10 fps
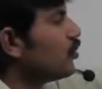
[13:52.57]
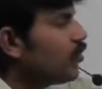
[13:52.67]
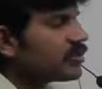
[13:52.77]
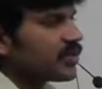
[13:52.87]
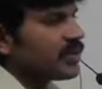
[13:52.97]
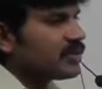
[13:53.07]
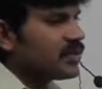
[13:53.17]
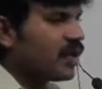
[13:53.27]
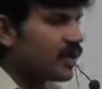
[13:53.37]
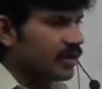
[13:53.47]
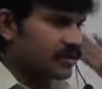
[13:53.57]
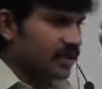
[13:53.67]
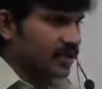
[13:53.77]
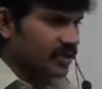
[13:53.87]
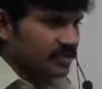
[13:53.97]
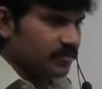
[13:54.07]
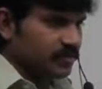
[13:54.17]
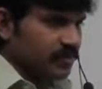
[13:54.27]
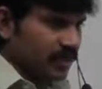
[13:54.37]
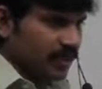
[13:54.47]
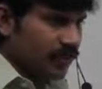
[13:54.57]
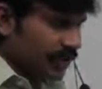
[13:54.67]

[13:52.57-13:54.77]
those things are unchecked exceptions, right?